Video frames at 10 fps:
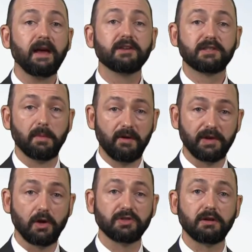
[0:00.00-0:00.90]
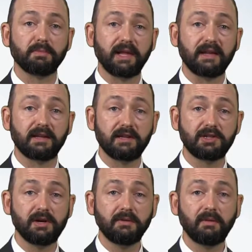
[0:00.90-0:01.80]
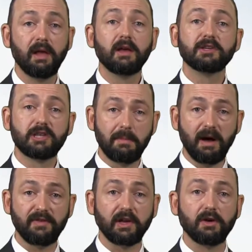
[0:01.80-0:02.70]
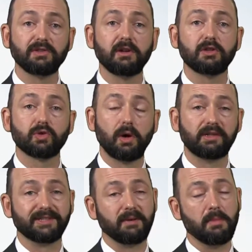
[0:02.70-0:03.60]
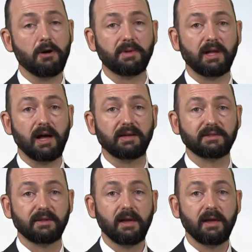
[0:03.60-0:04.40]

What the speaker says: Some of it goes into plant tissue, some of it goes into the soils and immobilized.